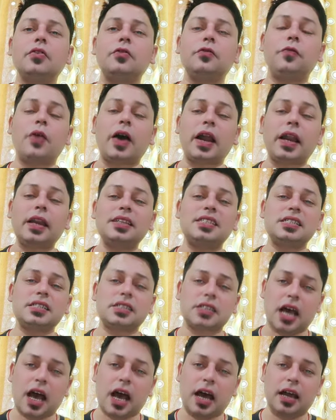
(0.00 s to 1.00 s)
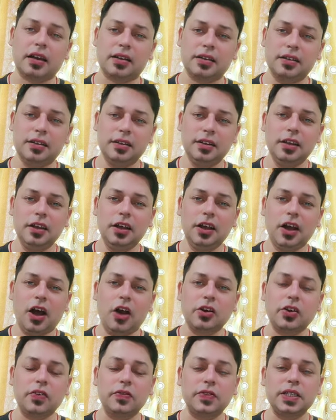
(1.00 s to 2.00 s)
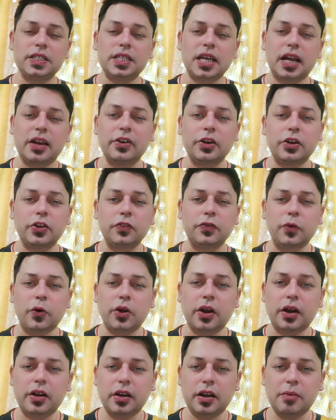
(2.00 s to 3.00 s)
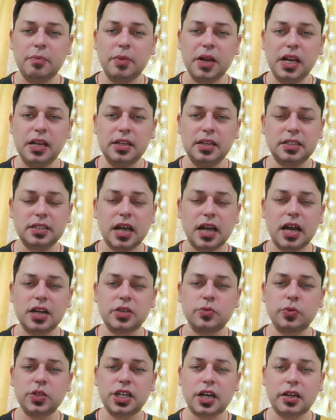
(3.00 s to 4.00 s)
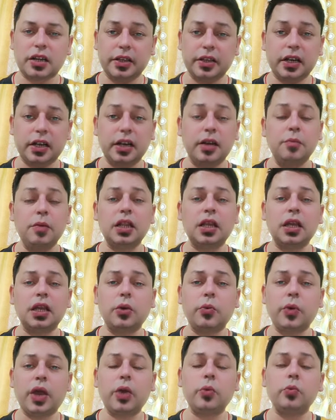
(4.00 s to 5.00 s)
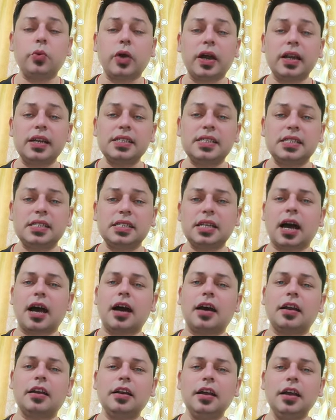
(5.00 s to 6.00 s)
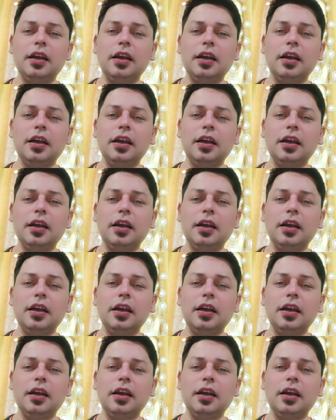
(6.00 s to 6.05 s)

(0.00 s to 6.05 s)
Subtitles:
one star out of this 100 to 400 billion stars which are there in Milky Way, one star